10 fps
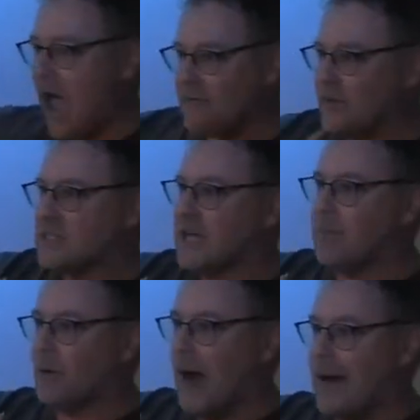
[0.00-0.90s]
Everything's going
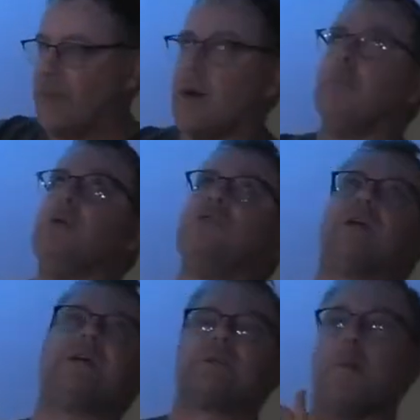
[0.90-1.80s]
to be right now. The
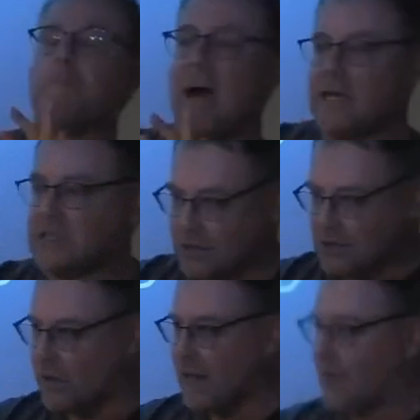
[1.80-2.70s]
music is
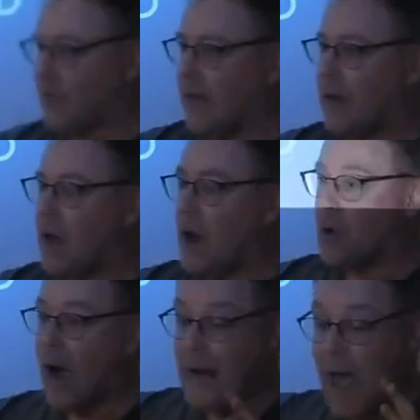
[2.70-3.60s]
amazing during that thing,
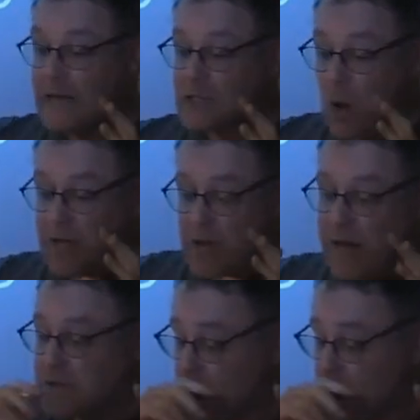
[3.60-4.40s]
right? And it's, and